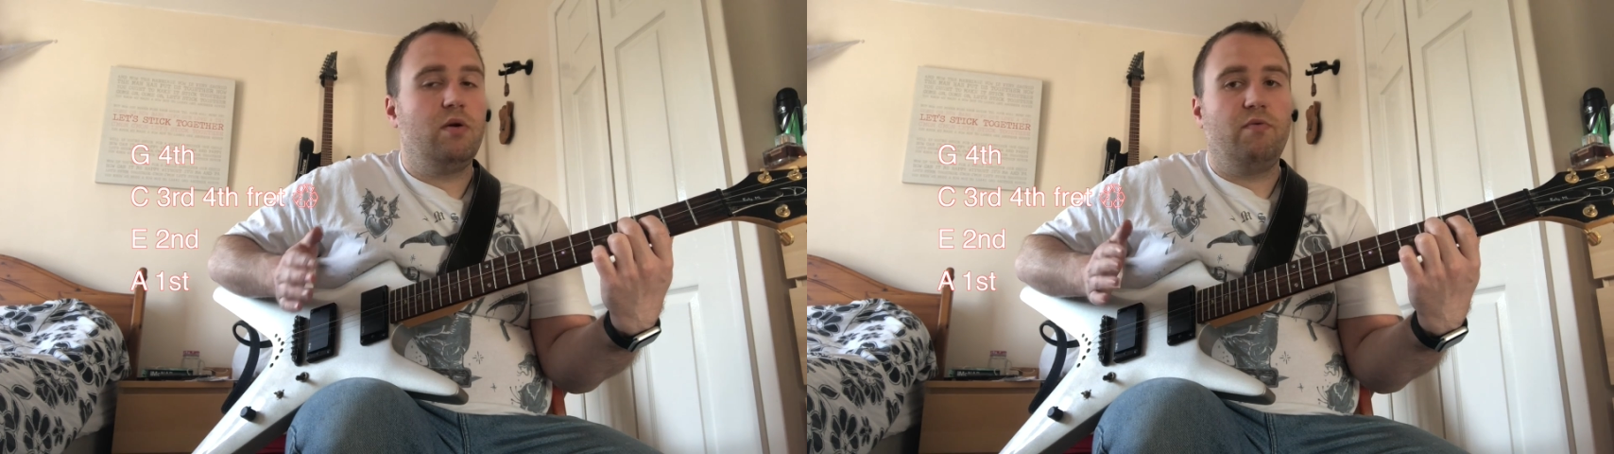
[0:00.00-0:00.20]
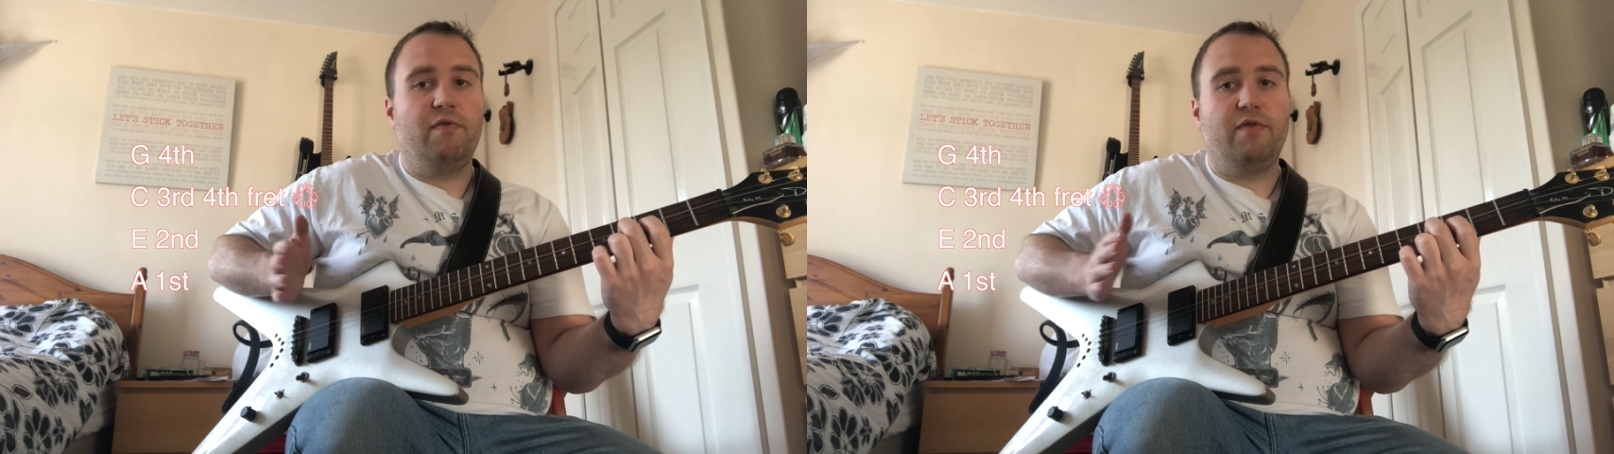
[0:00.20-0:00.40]

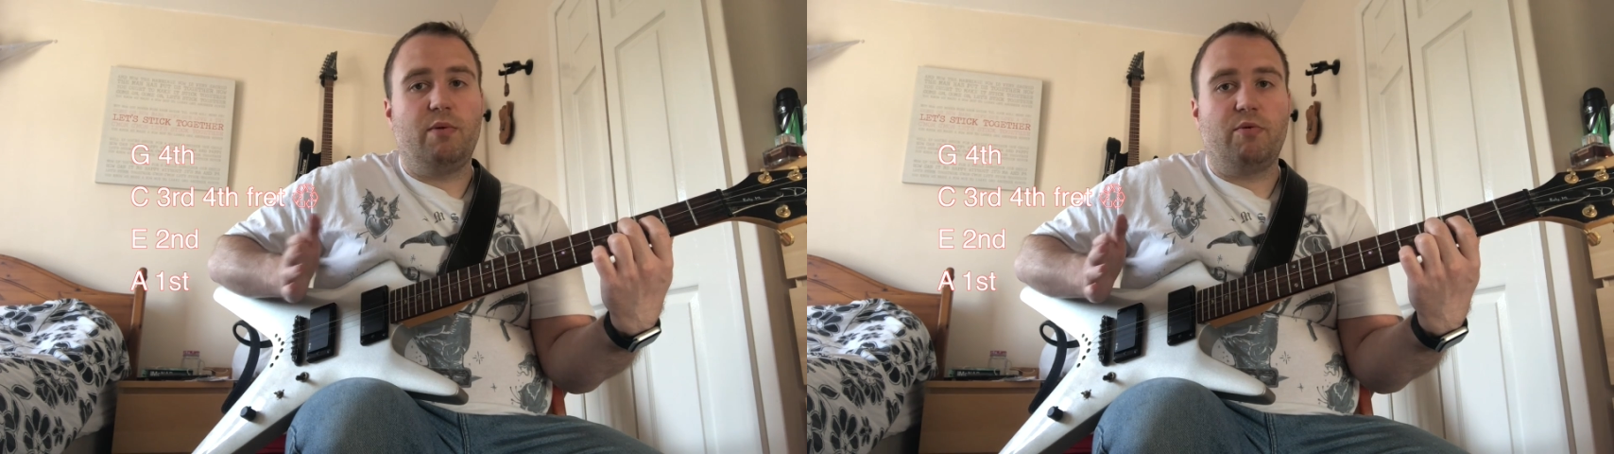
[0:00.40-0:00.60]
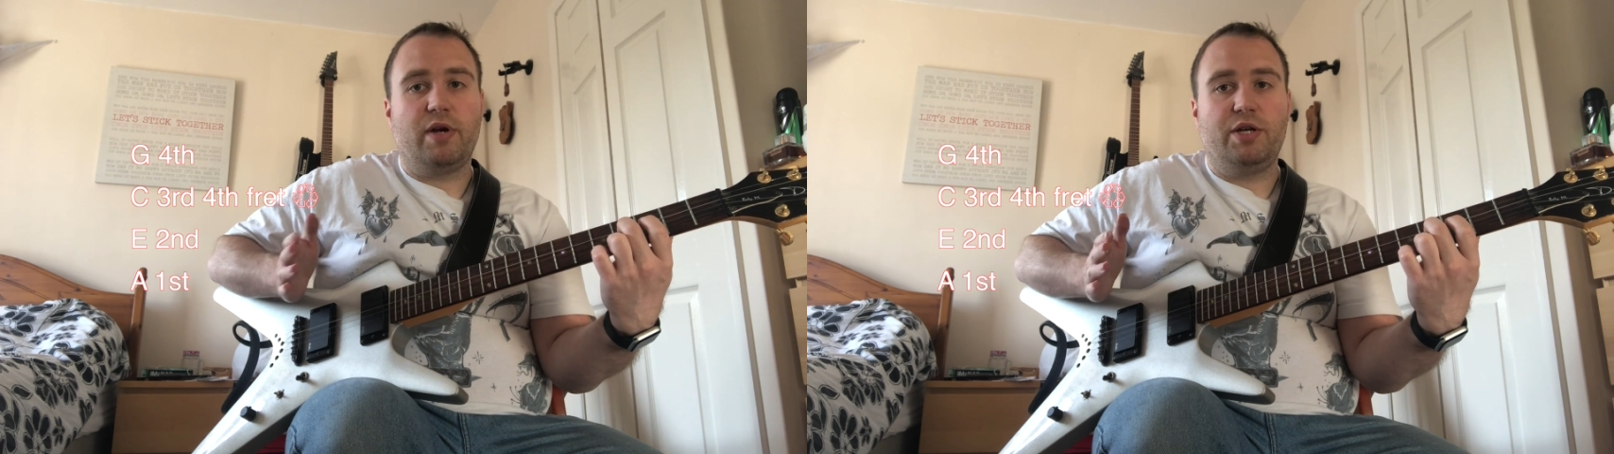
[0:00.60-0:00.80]

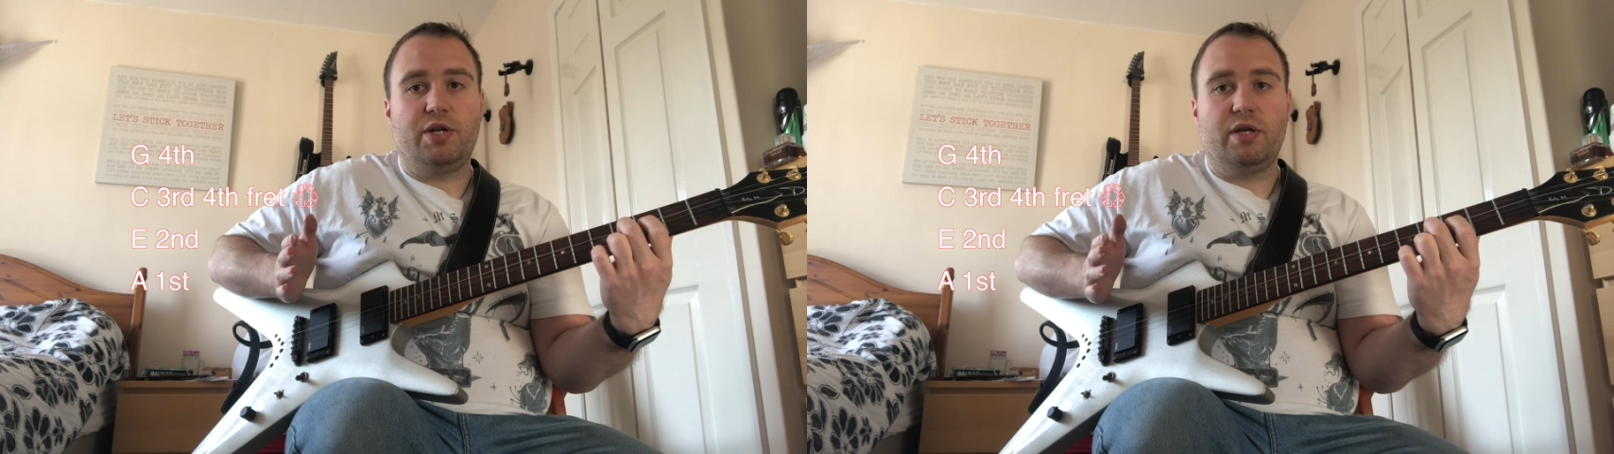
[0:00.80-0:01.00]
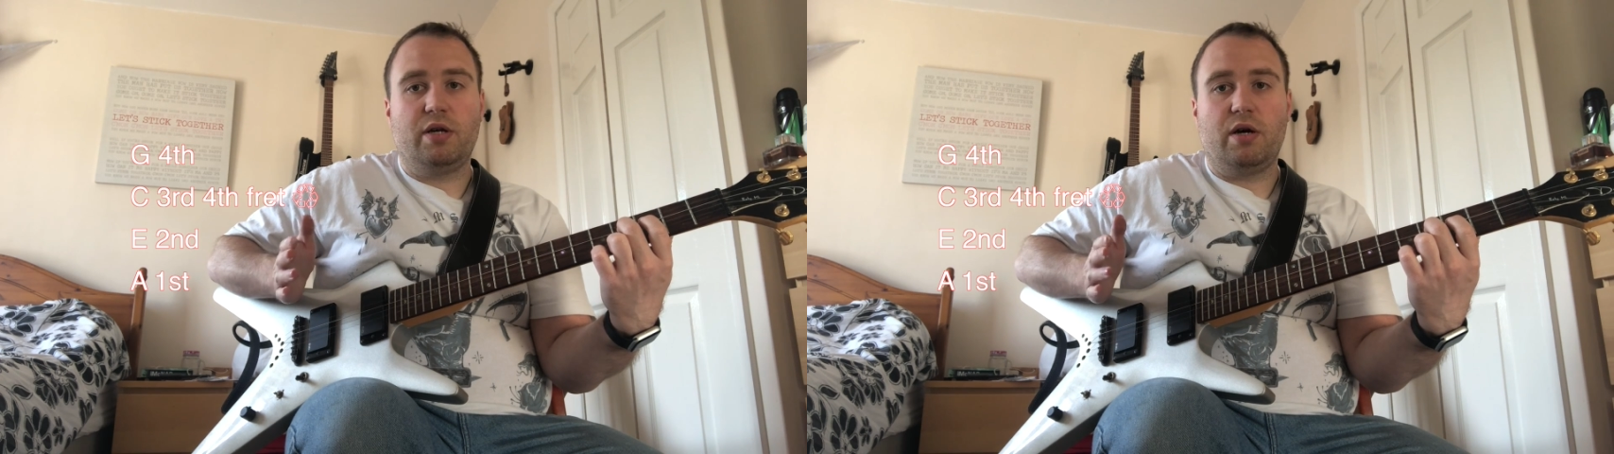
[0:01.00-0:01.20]

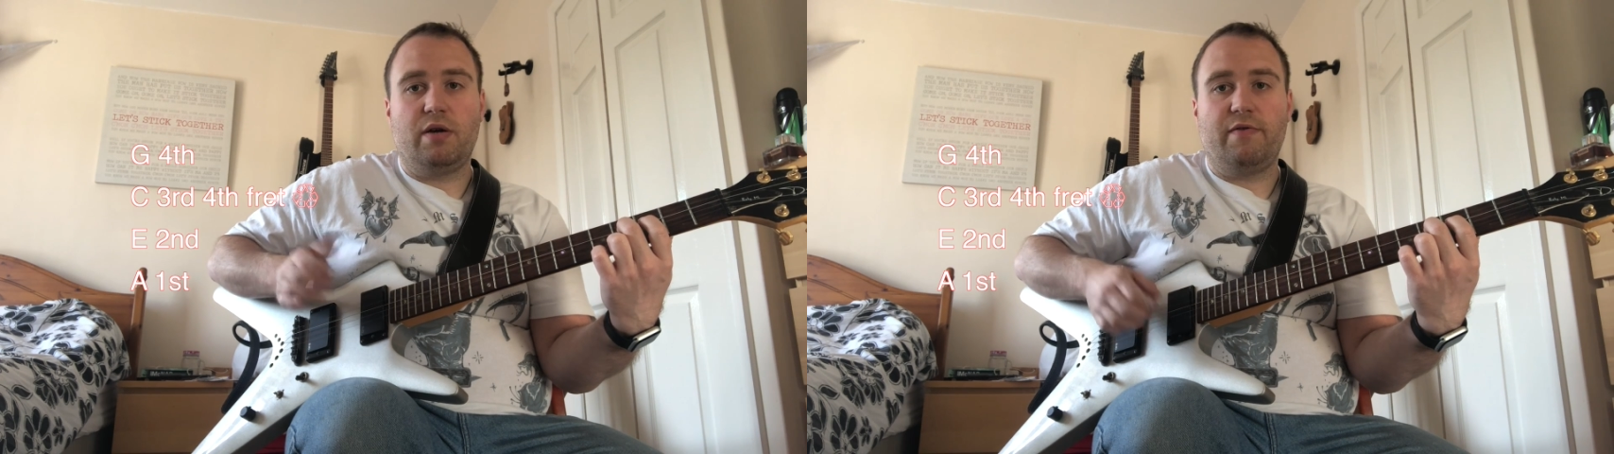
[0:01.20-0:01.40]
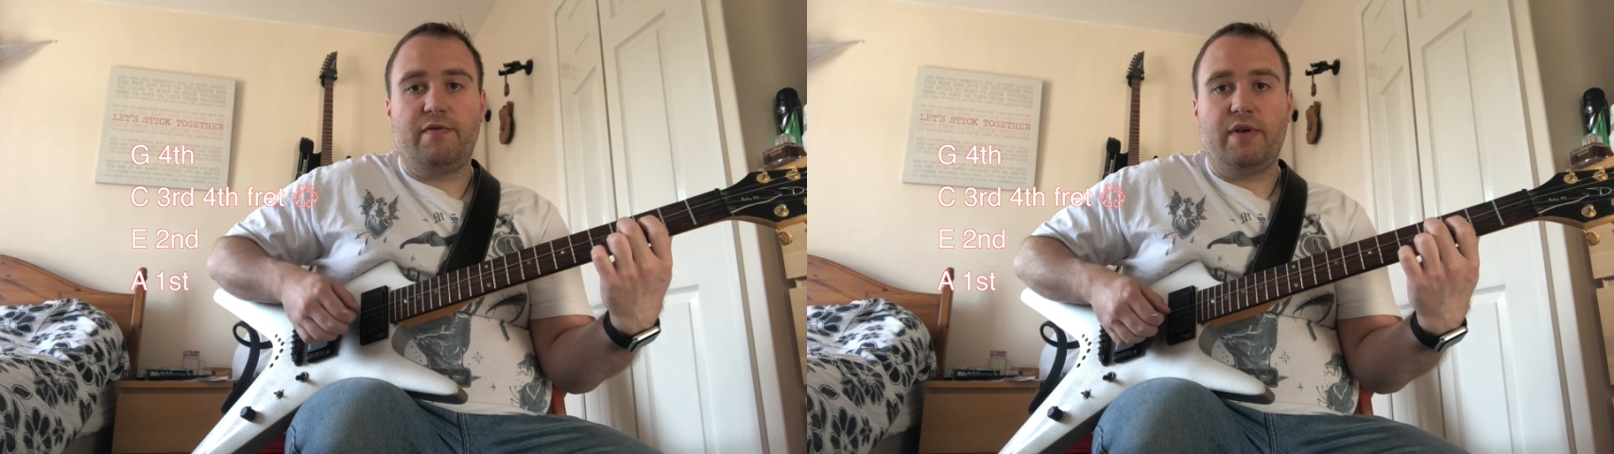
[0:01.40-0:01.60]
reverberation kind
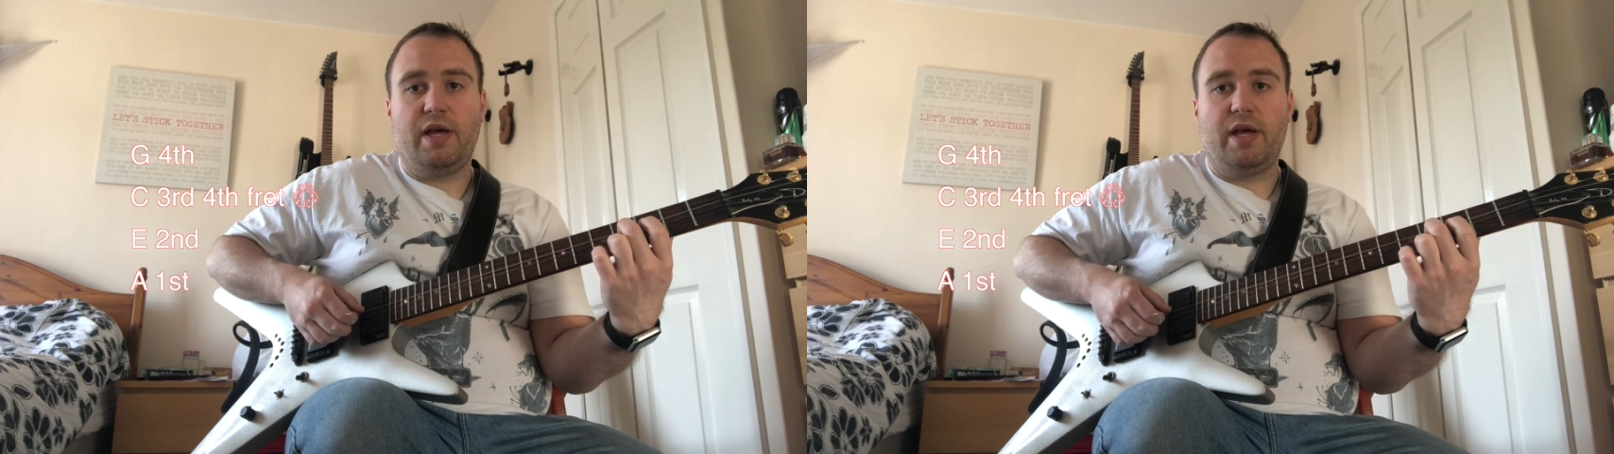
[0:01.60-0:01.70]
of